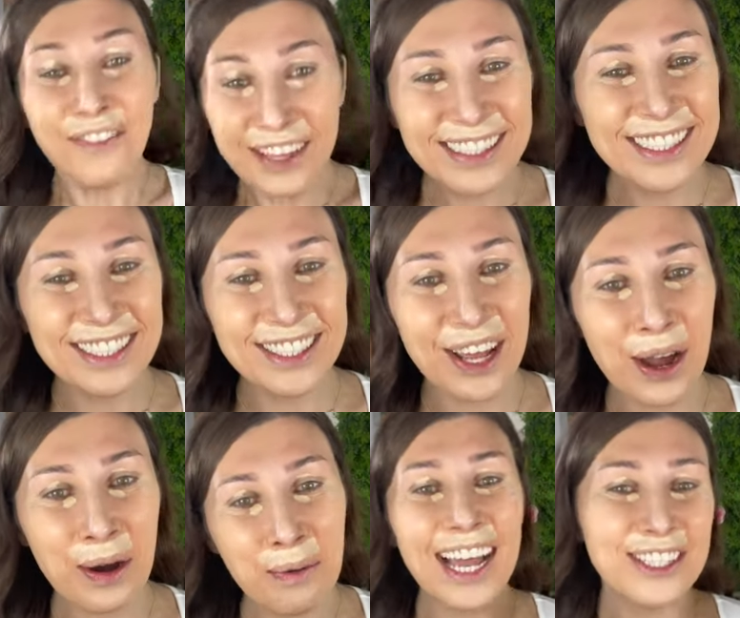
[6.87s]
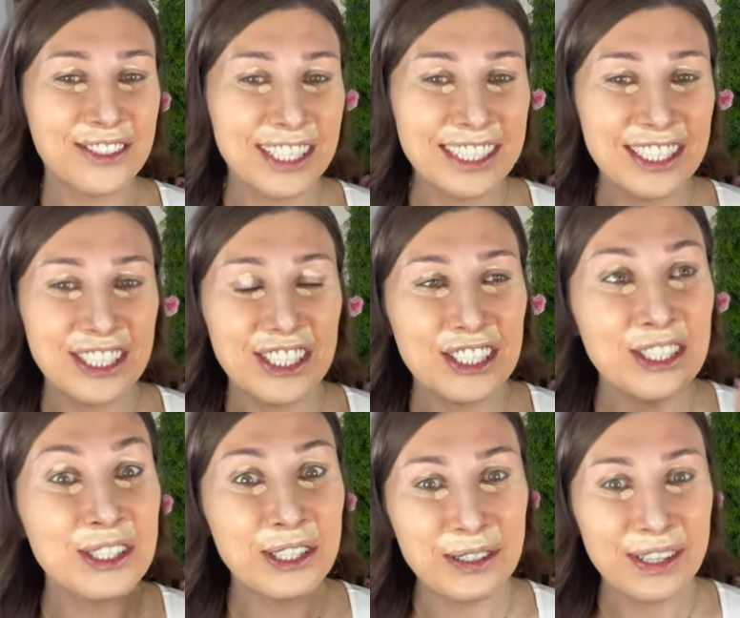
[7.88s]
you didn't know, I transitioned
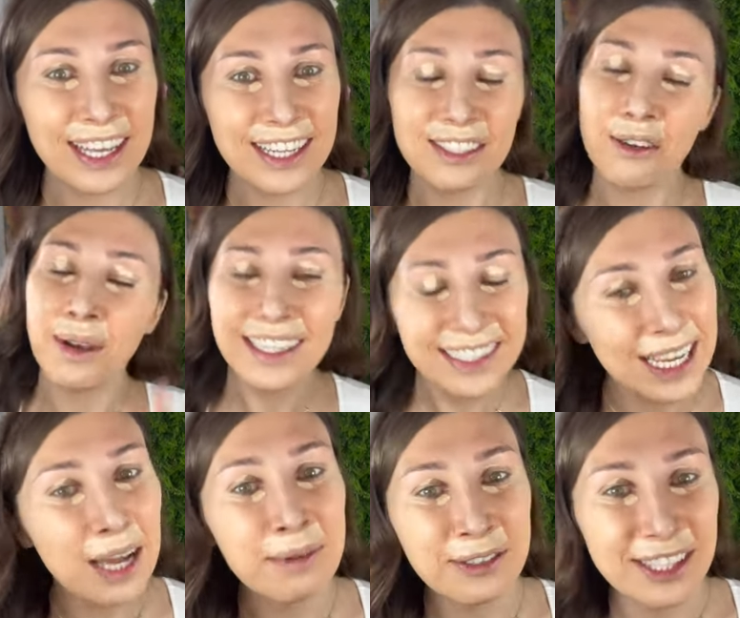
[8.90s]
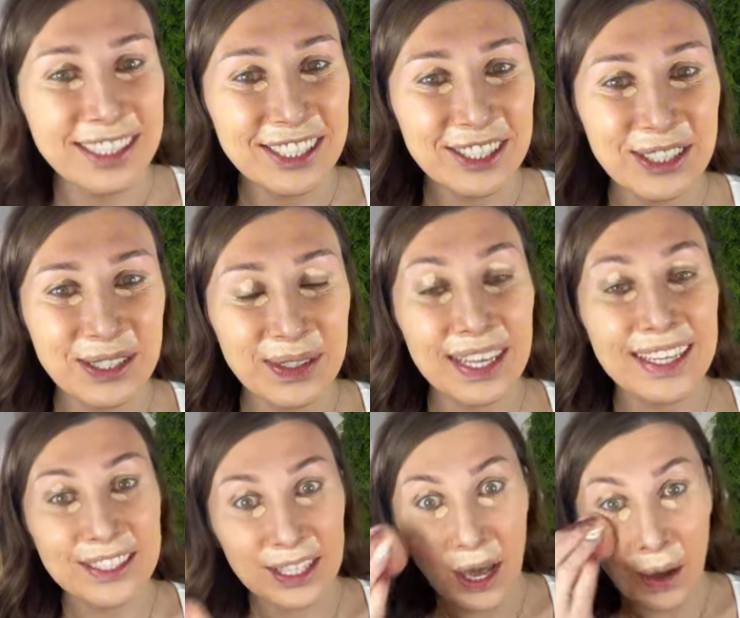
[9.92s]
two years ago. Well, I started my transition two
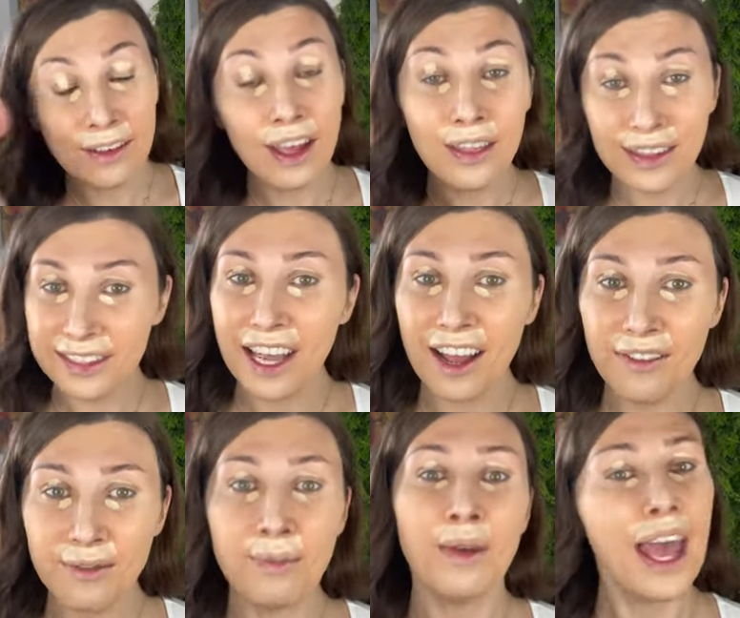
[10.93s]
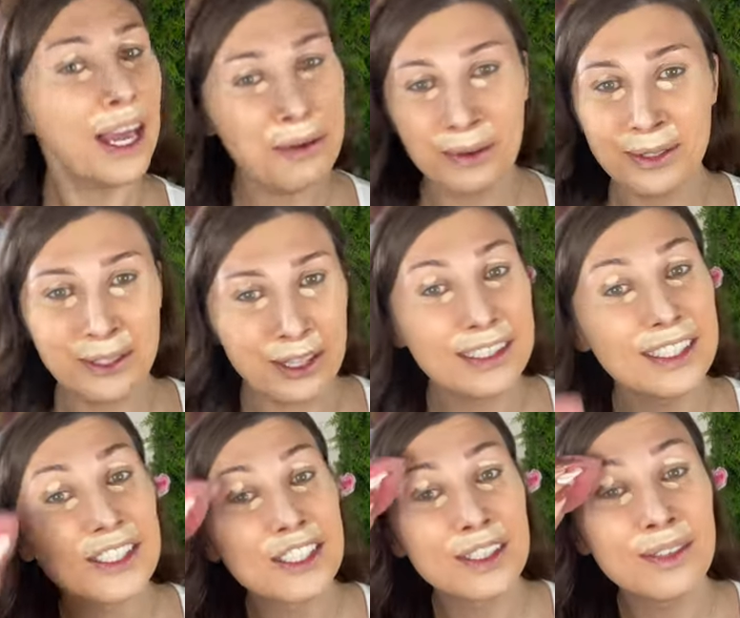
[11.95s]
years ago. At the start of anyone's
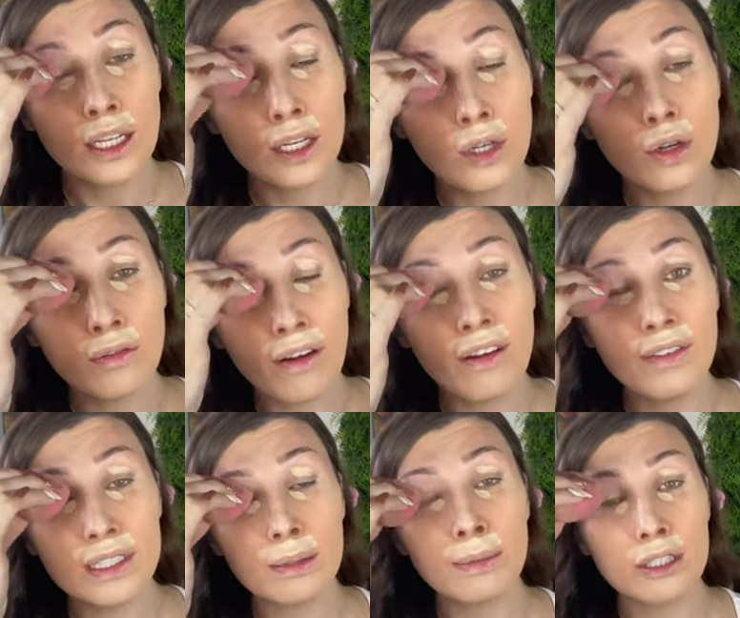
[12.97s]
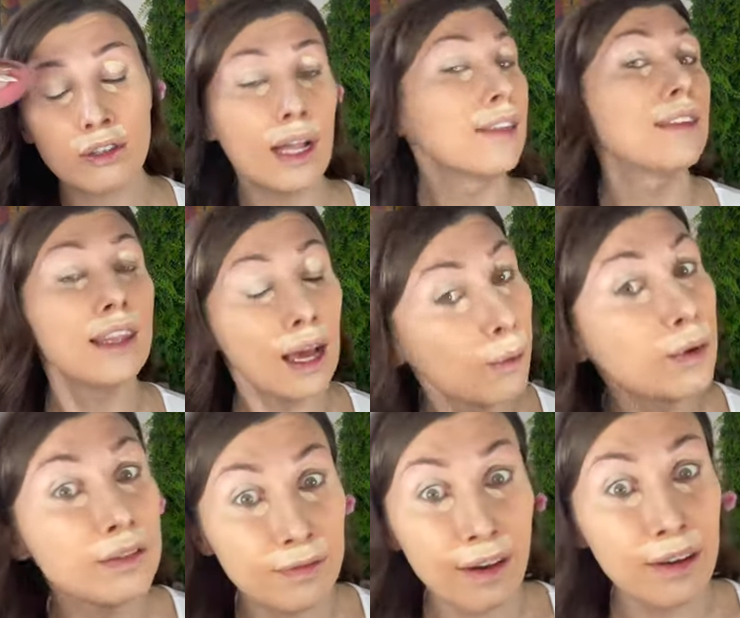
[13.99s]
transition, you look very visibly trans, and that
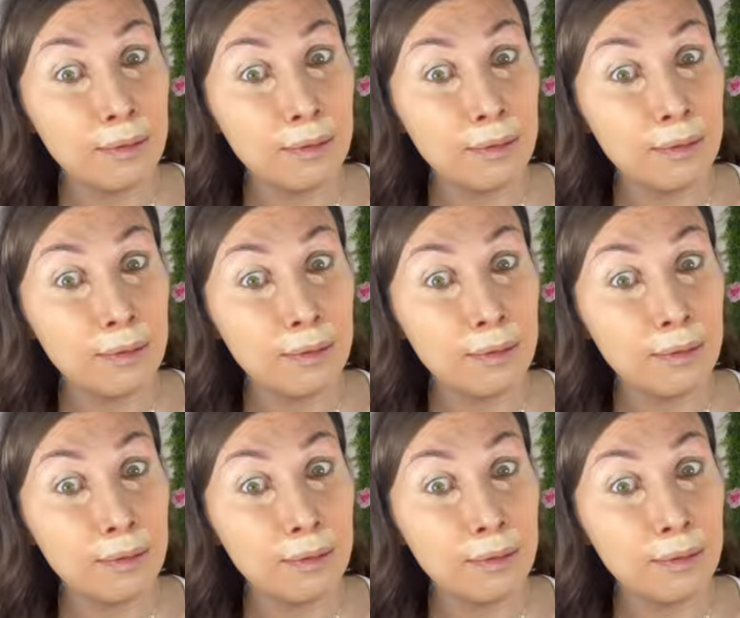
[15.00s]
was very